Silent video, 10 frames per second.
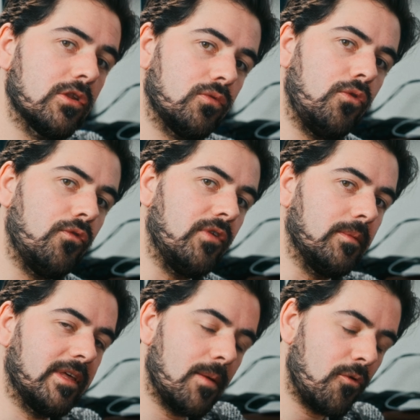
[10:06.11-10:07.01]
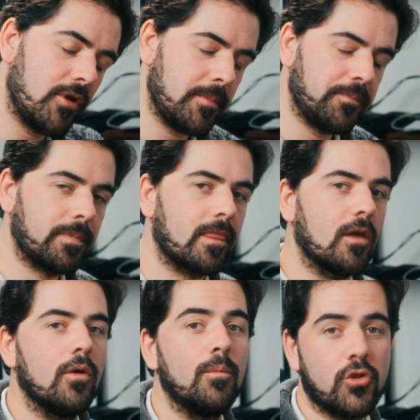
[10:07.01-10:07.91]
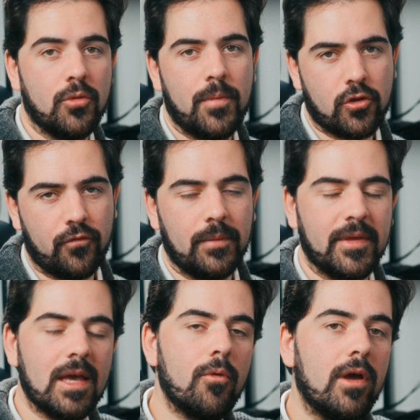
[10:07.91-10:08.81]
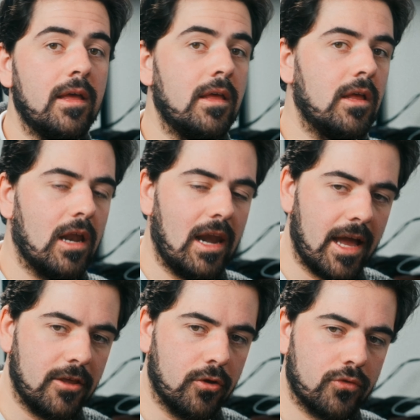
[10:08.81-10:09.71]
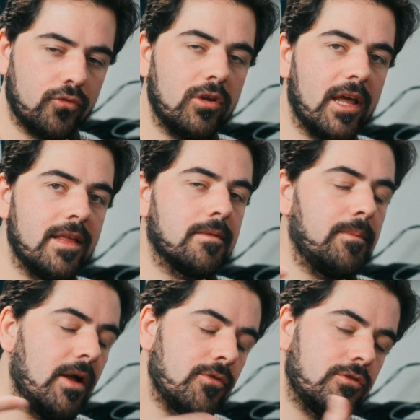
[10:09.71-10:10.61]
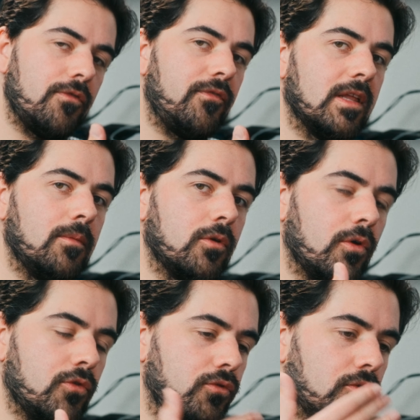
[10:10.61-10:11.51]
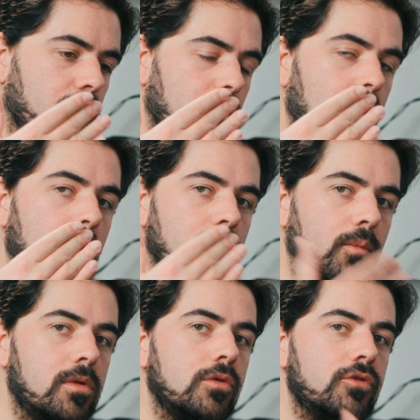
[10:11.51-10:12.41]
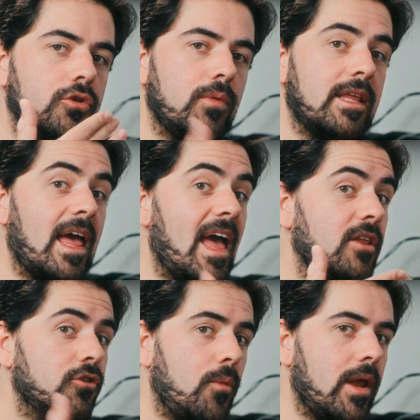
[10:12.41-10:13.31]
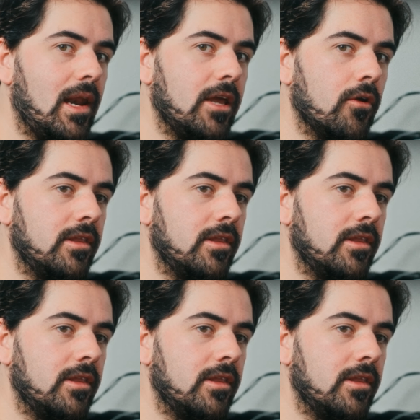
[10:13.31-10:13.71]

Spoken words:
through your film camera, motion picture film camera, light goes through the lens, bounce the film, goes through the blue, the green, and the red layer.